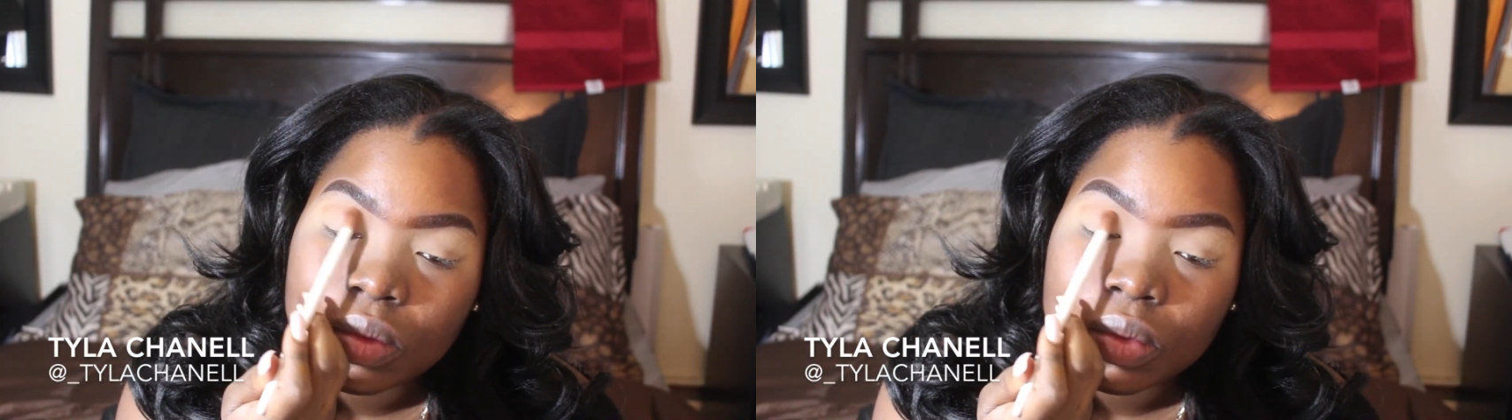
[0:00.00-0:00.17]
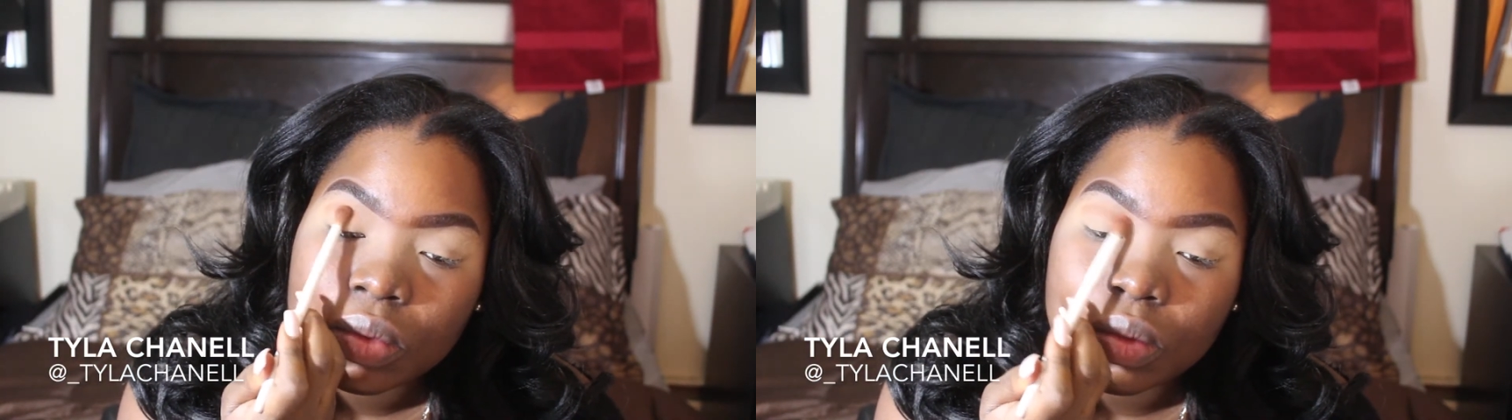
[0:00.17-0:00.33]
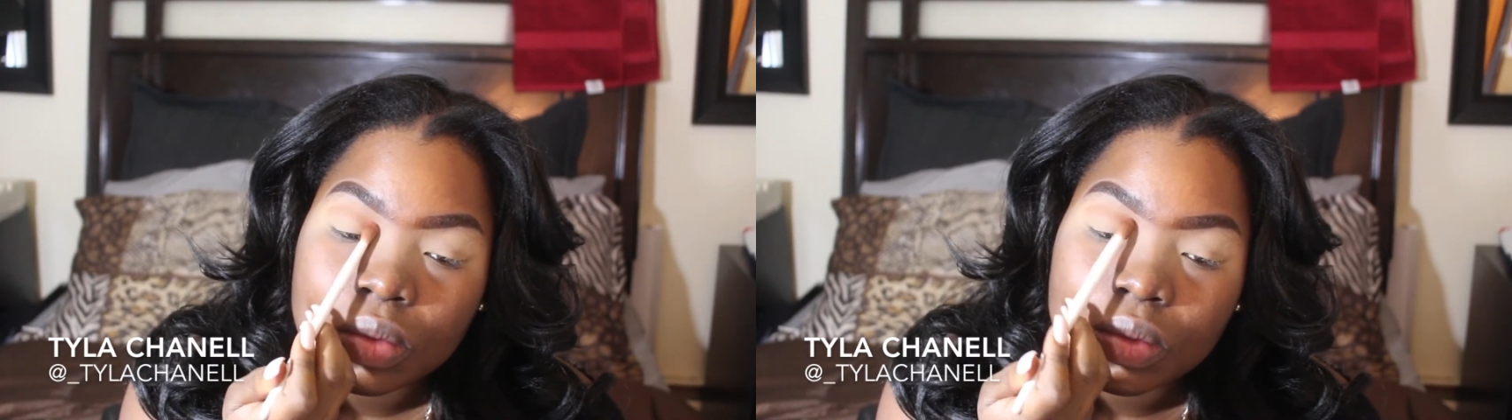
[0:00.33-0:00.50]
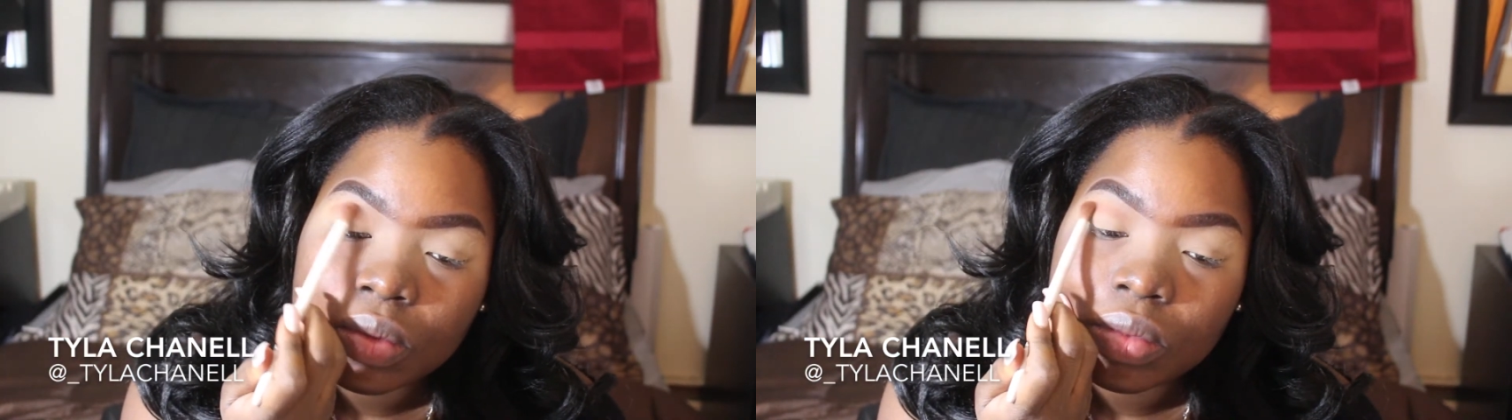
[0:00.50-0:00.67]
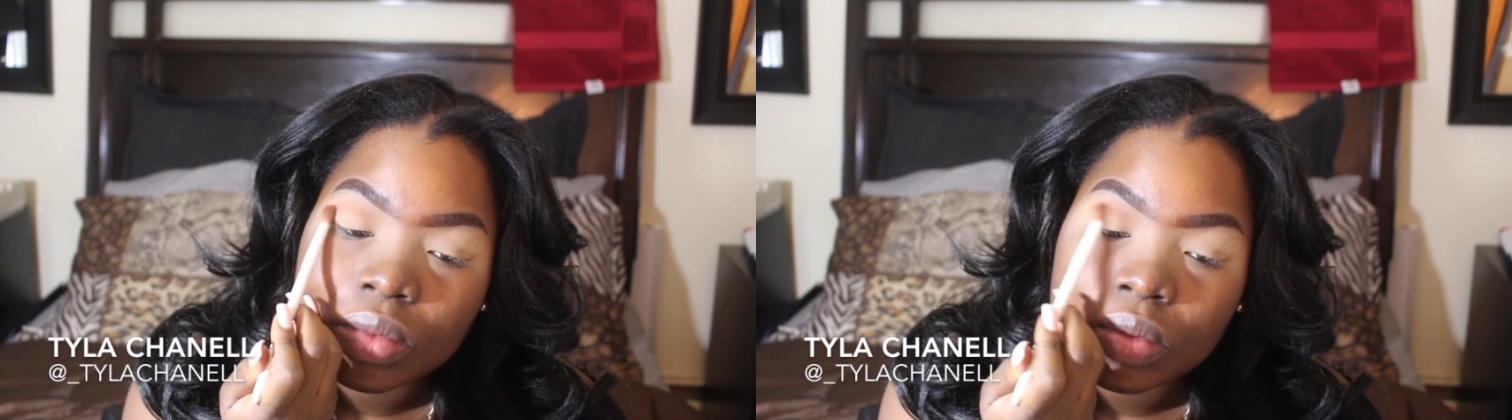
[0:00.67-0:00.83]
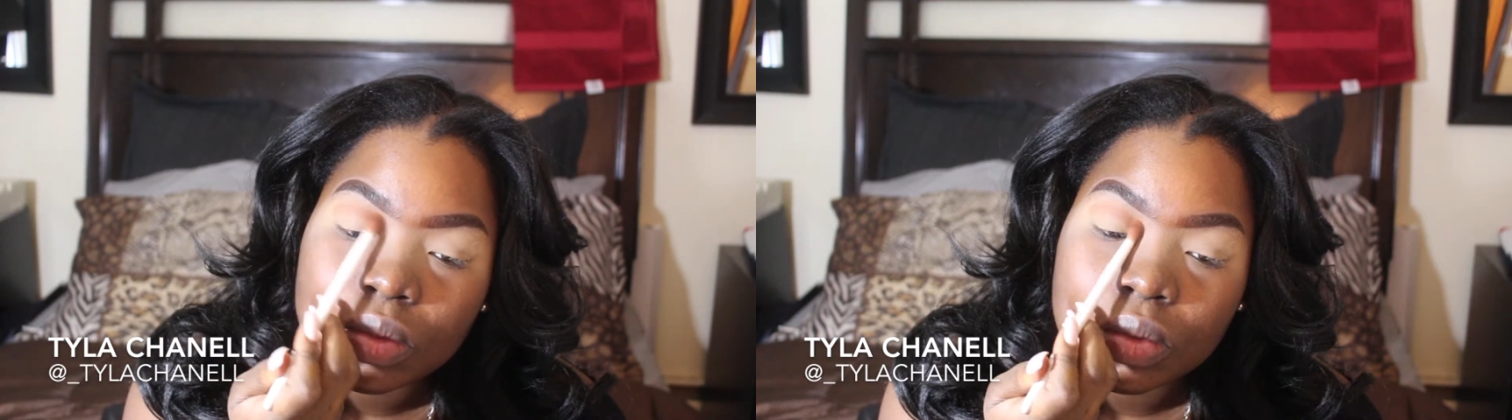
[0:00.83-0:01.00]
Mega Pro
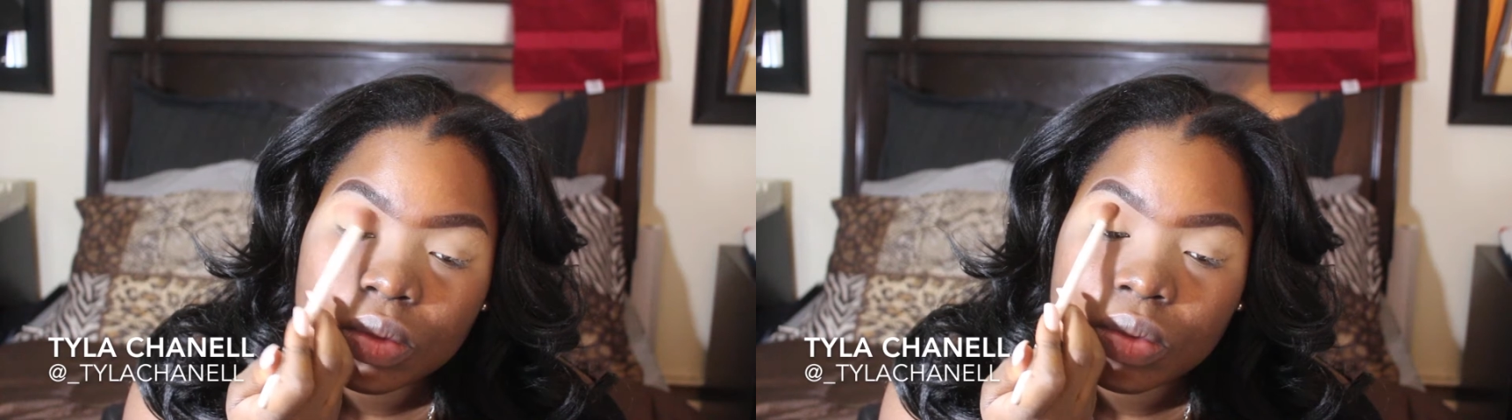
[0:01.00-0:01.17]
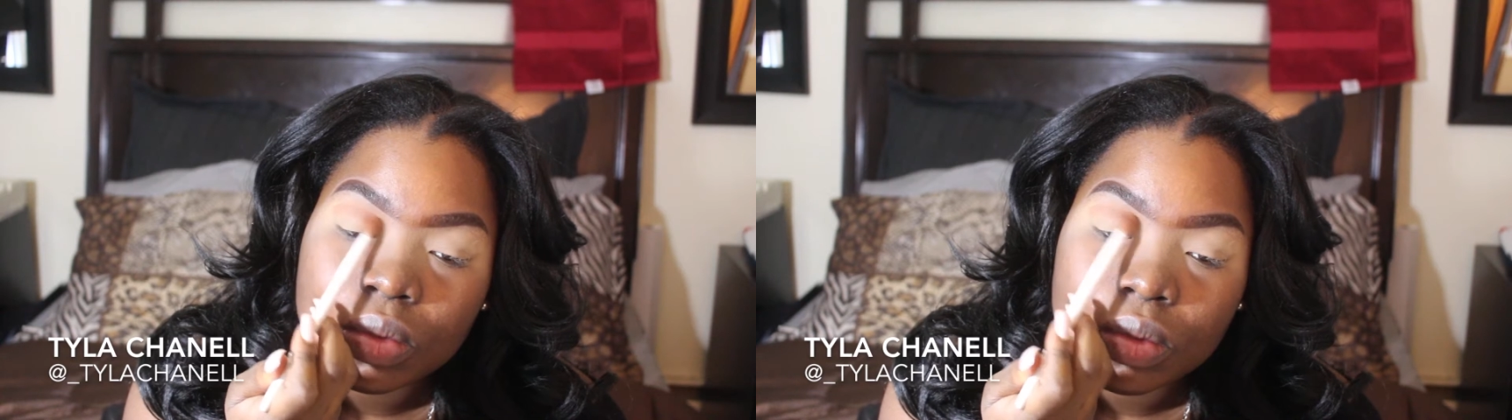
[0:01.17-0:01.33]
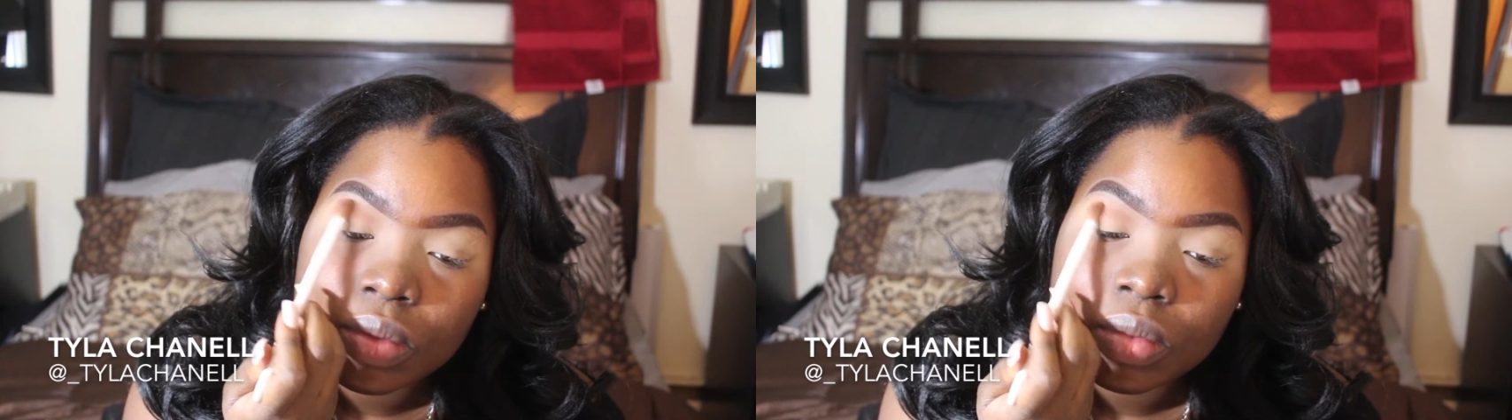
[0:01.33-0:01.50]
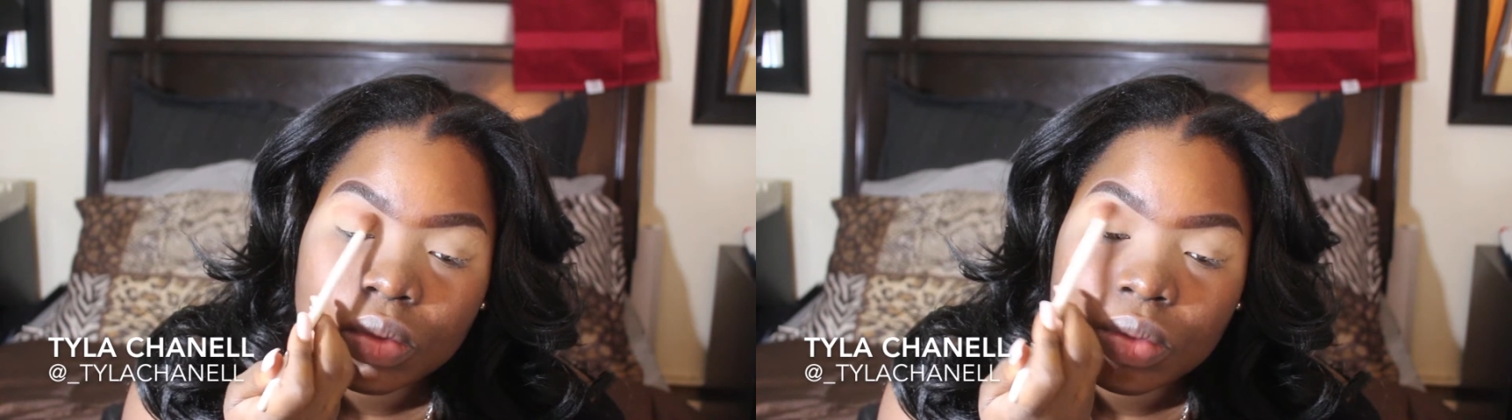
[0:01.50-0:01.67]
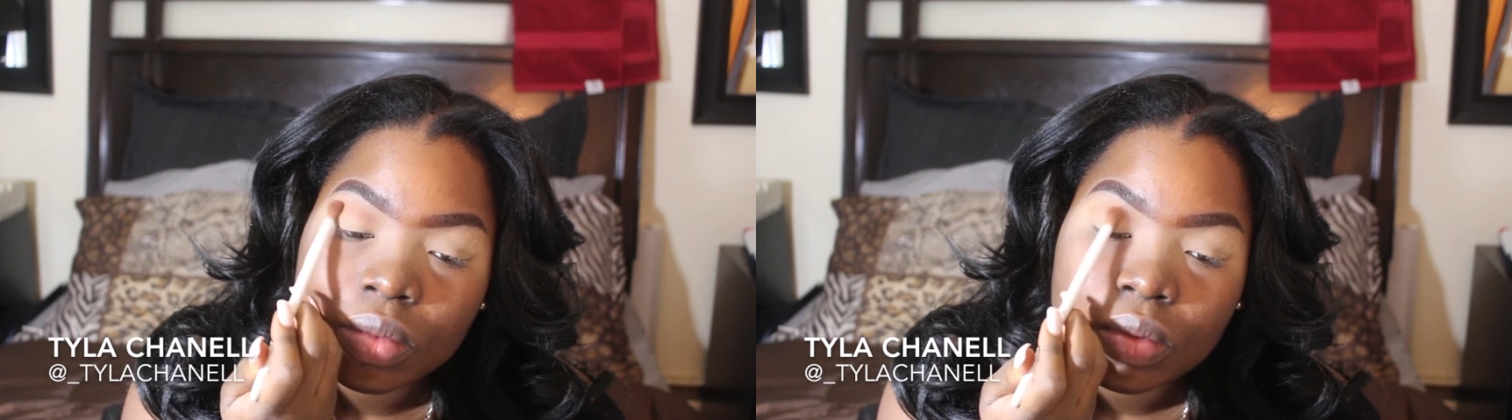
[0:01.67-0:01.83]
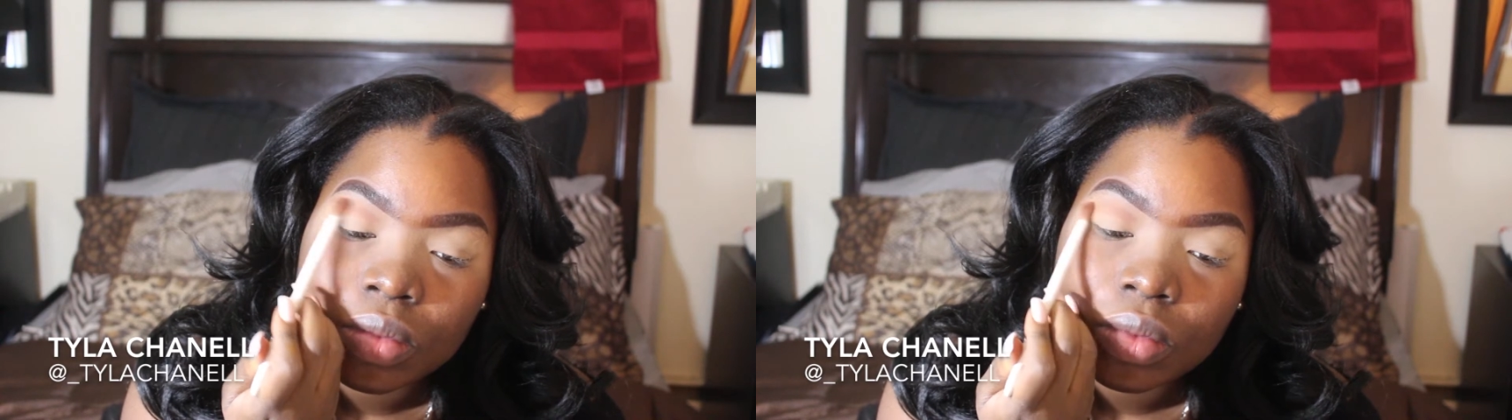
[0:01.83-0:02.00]
3 palette and
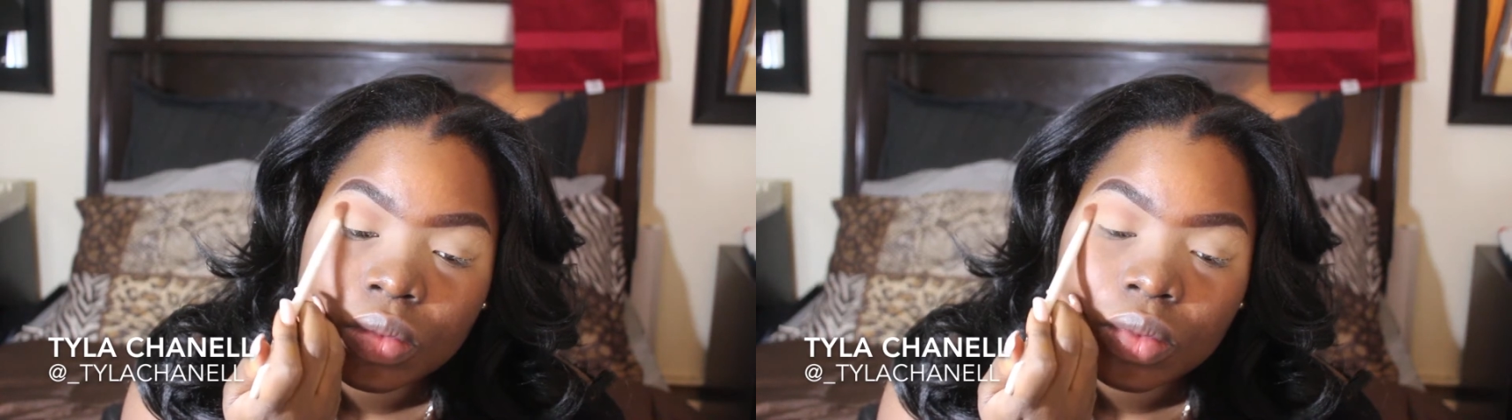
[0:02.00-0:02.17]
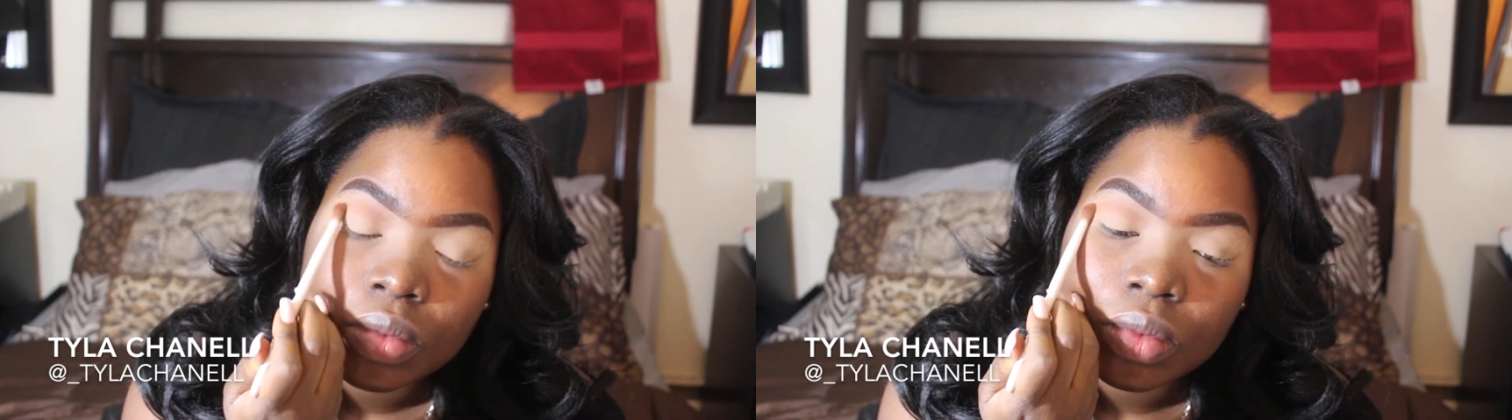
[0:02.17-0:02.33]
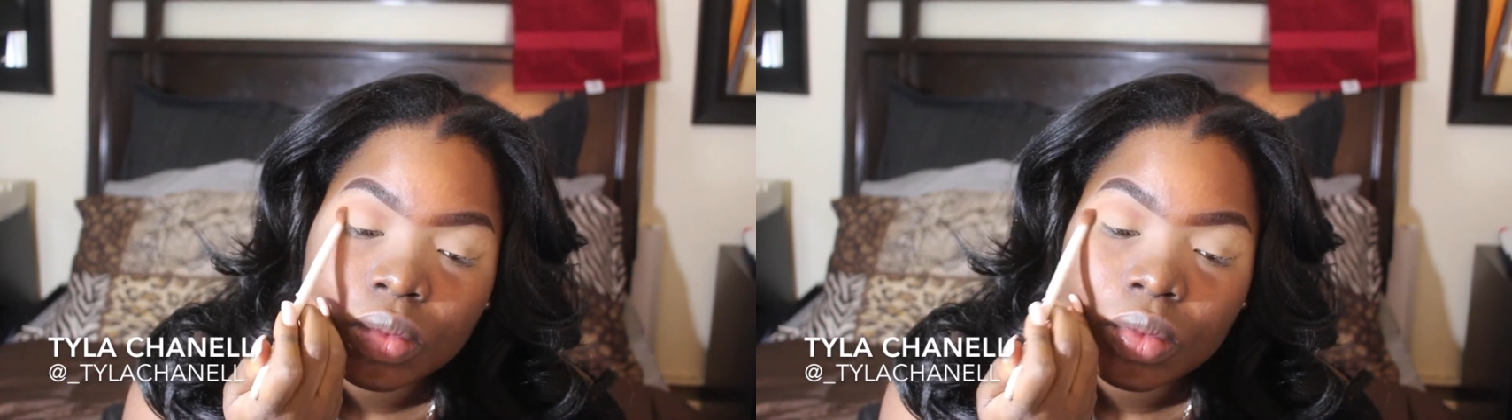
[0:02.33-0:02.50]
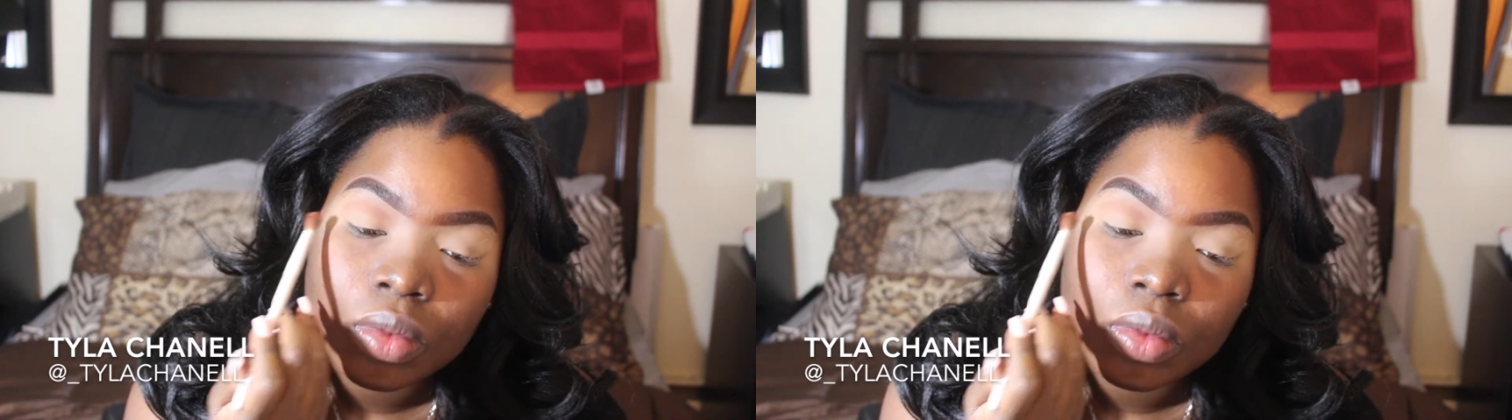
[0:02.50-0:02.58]
using